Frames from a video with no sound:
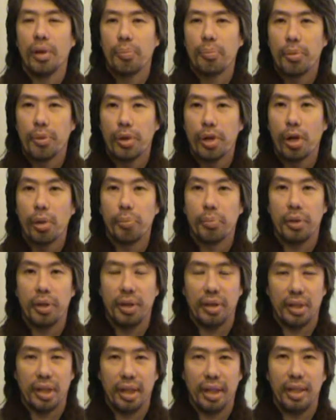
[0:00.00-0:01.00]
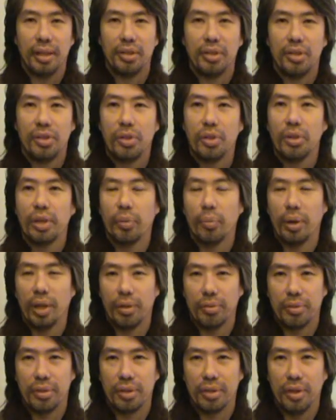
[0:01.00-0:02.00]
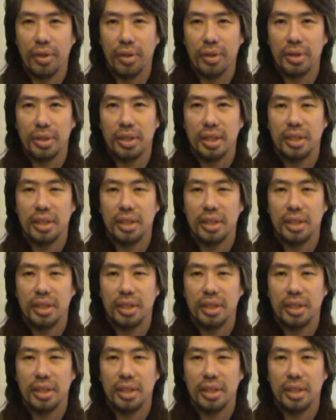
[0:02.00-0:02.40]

appropriately to the will of the God.